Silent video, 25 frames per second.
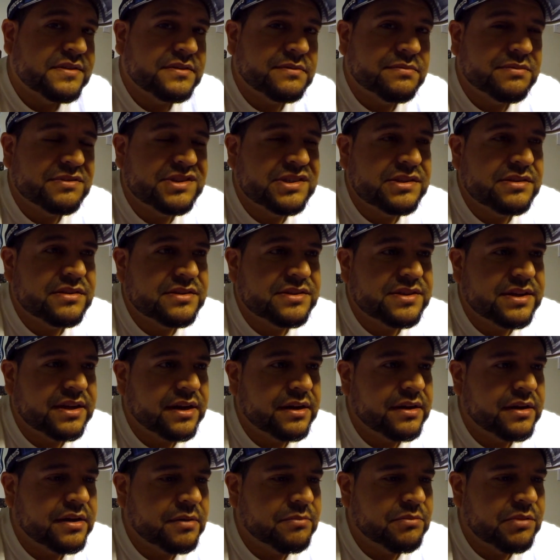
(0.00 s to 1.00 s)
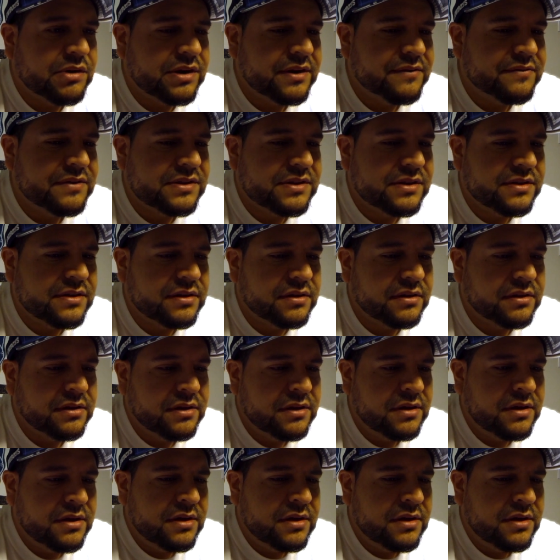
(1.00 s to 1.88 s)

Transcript: especially in the secondary, but everything